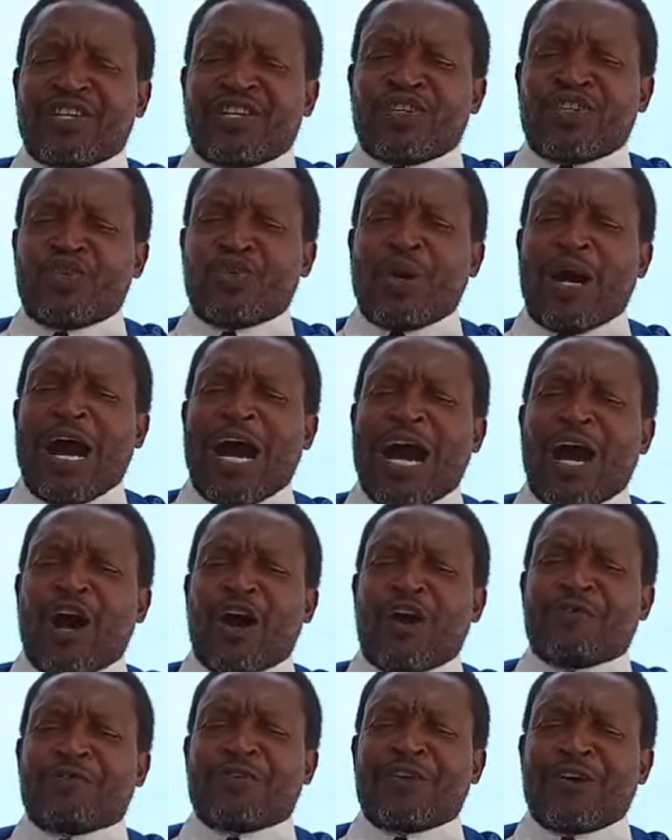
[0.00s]
you are
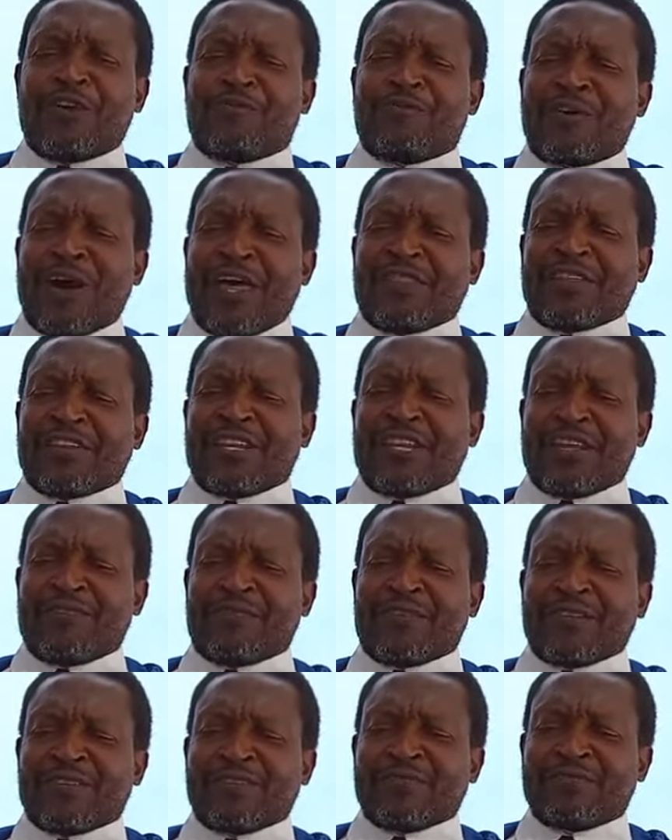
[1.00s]
of your father the
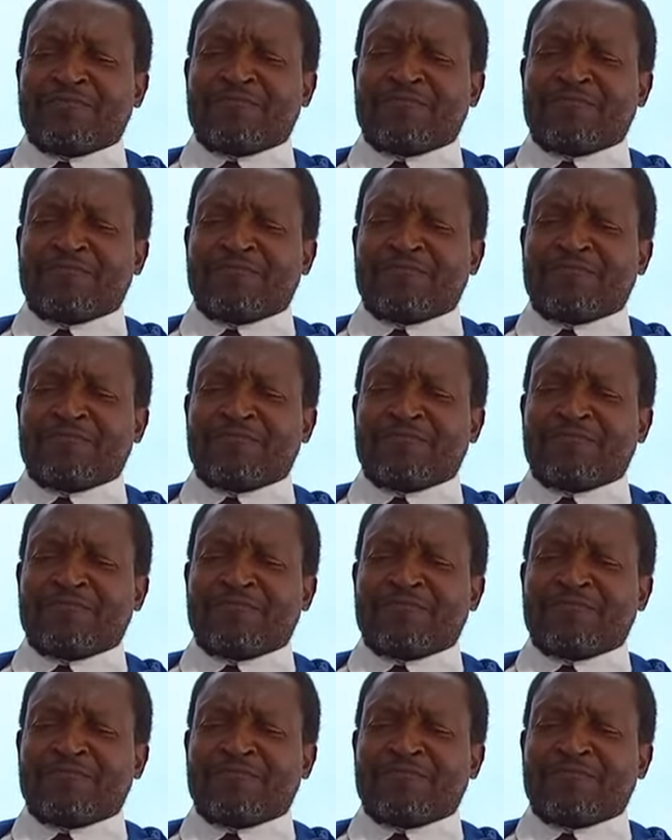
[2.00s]
devil,